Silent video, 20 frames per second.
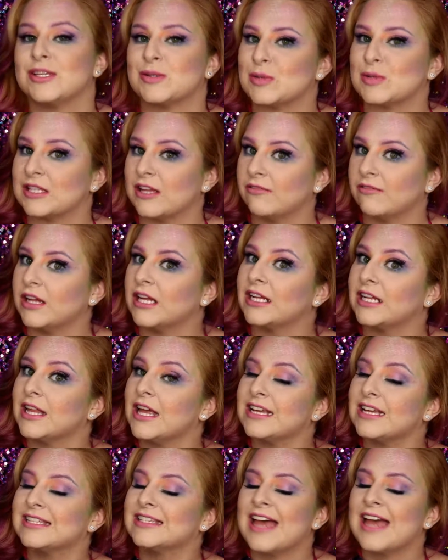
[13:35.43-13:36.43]
this was Lovely
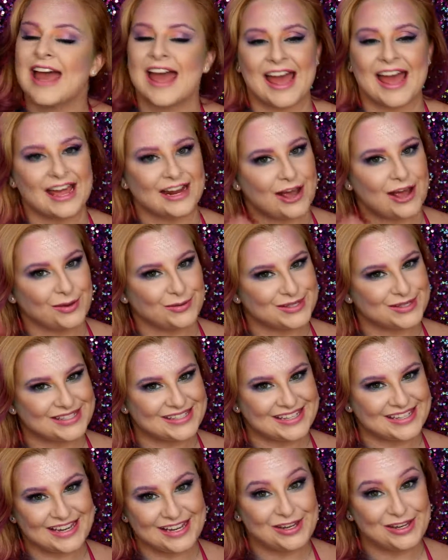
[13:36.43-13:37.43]
Lux and I will
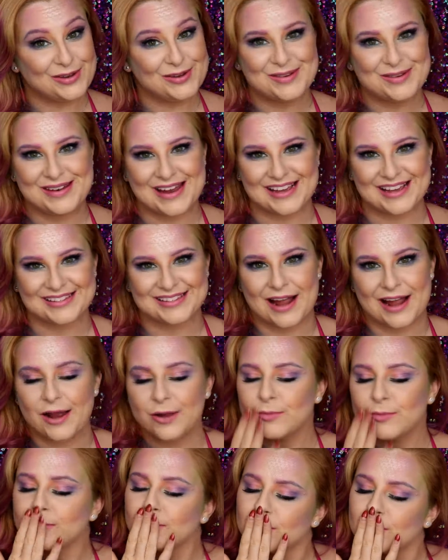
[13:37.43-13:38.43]
see you next
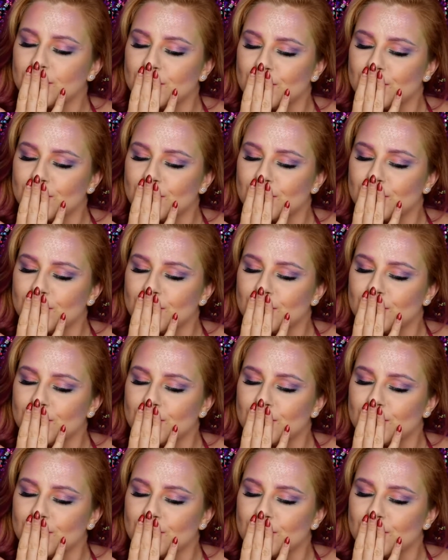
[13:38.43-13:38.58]
time.